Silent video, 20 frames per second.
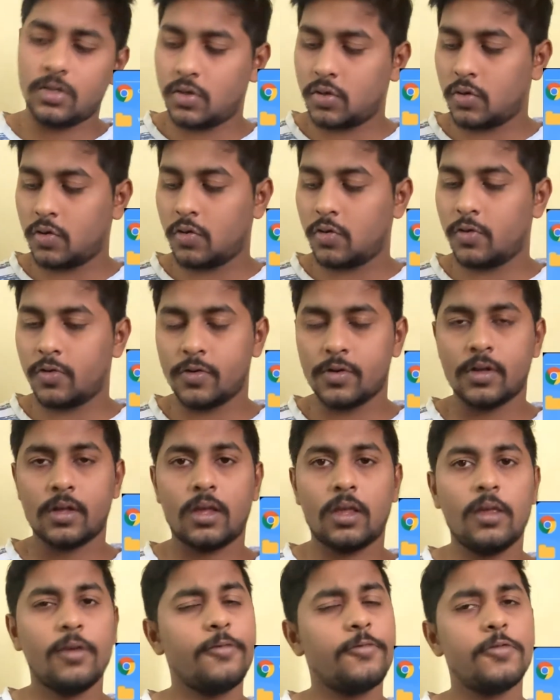So
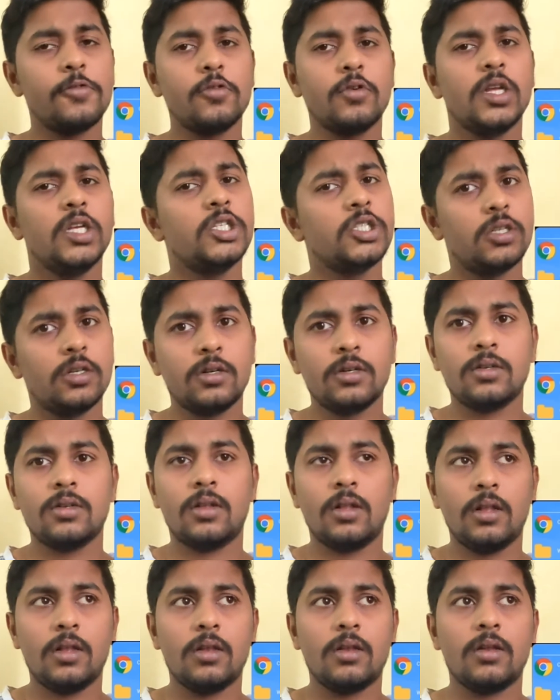if you install
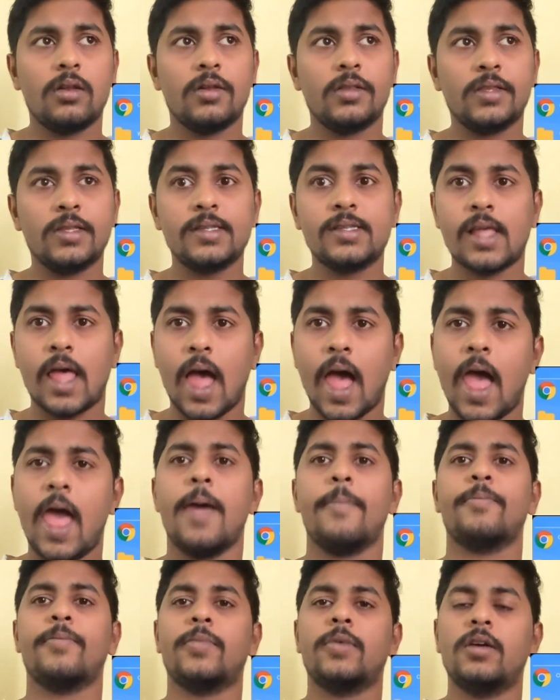this
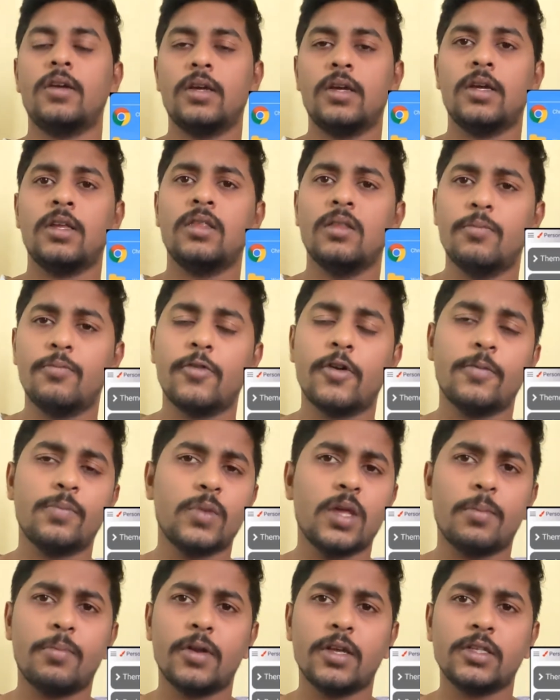app
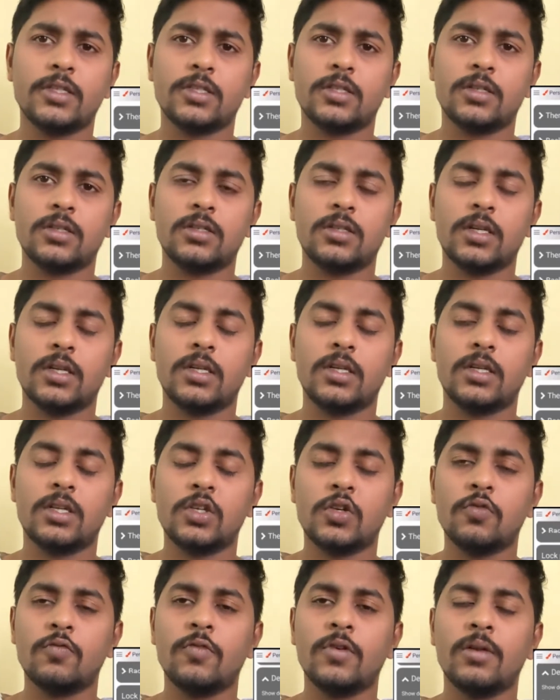from the Play Store, then
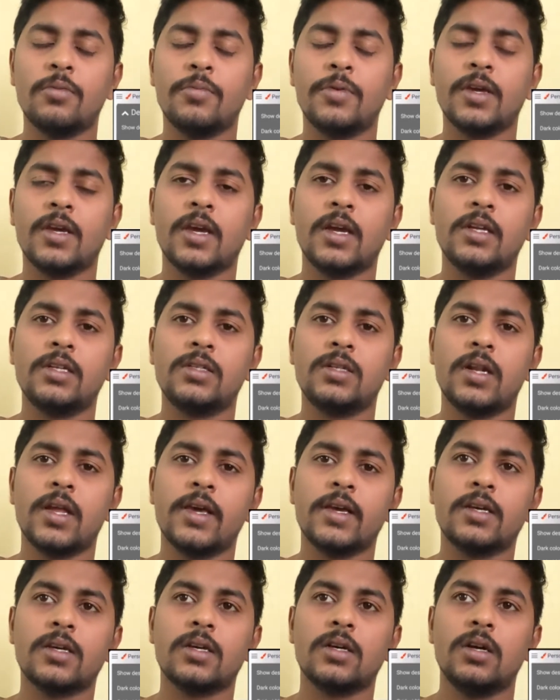you will be get
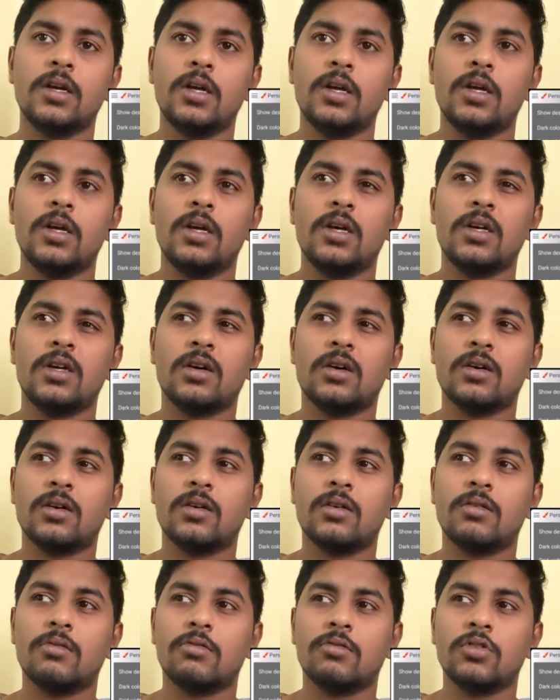like
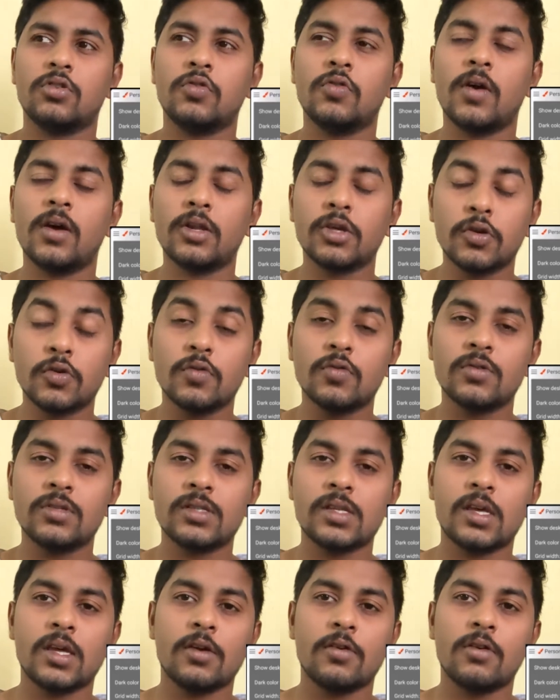you are
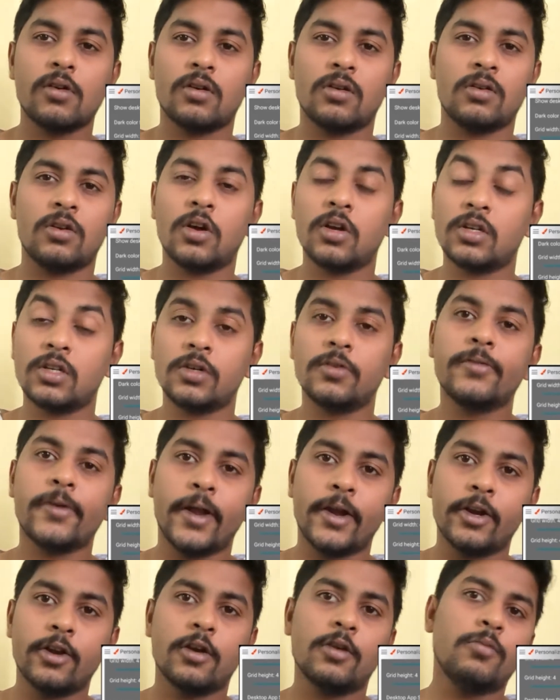using not a
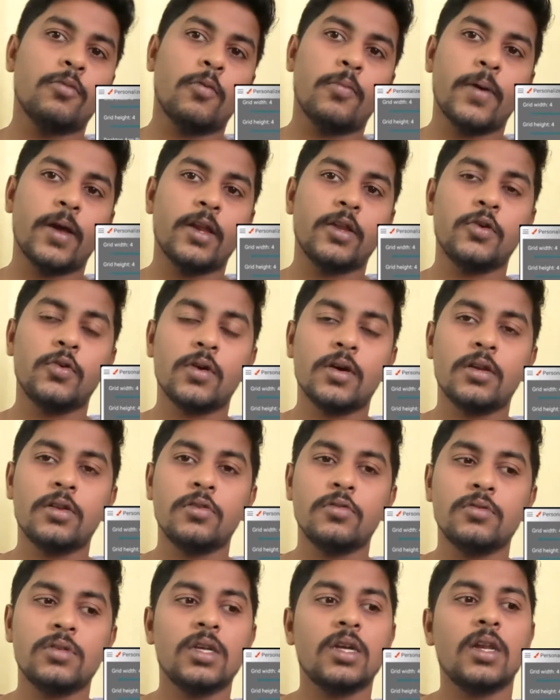Android mobile, you are
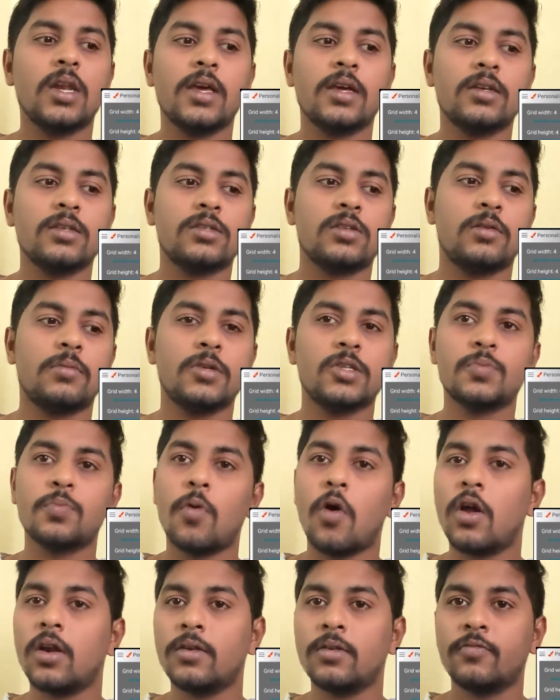using like so the
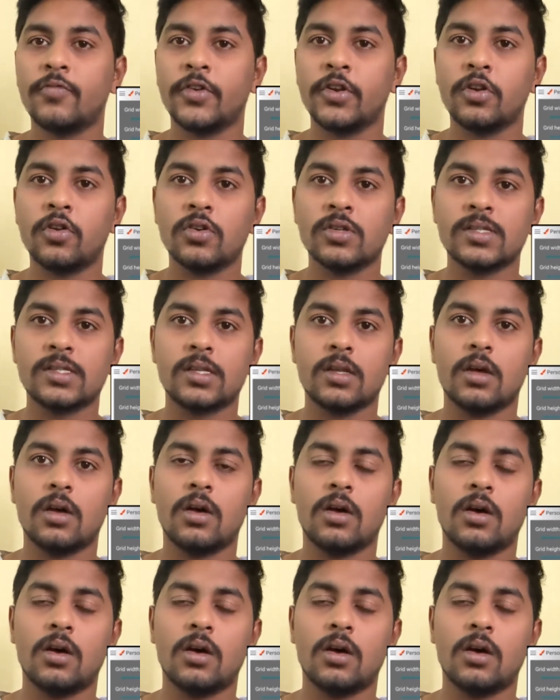small Windows